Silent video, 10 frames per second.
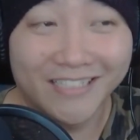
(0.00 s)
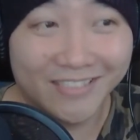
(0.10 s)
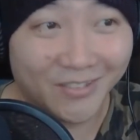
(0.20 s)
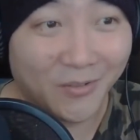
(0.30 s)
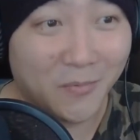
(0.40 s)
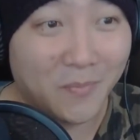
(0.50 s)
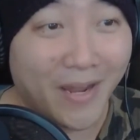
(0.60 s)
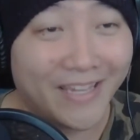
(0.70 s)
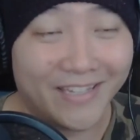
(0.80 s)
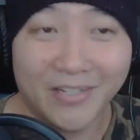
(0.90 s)
So
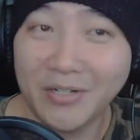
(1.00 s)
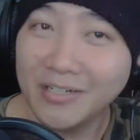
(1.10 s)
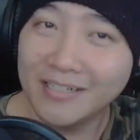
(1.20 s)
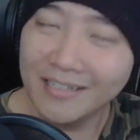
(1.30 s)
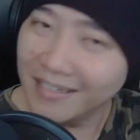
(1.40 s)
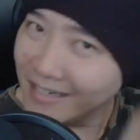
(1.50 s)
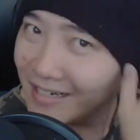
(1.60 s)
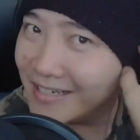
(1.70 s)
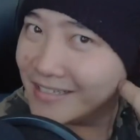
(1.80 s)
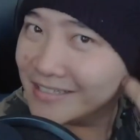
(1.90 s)
my ear
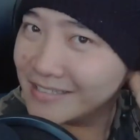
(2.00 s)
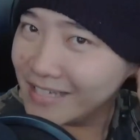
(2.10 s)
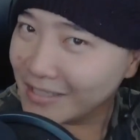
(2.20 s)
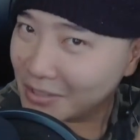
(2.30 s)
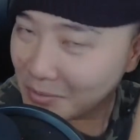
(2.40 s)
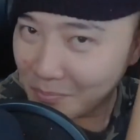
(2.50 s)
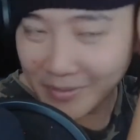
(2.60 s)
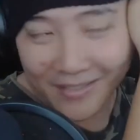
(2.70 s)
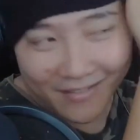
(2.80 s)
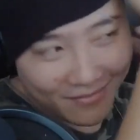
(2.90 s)
is not that
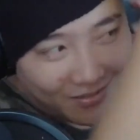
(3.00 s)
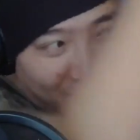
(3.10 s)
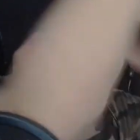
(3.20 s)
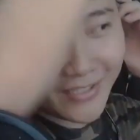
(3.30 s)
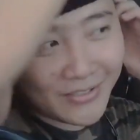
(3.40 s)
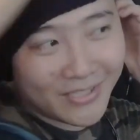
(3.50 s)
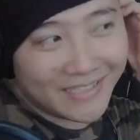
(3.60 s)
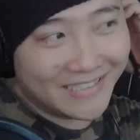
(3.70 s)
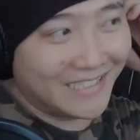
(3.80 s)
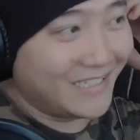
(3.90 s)
big, as you can
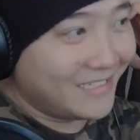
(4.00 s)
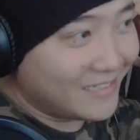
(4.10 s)
see.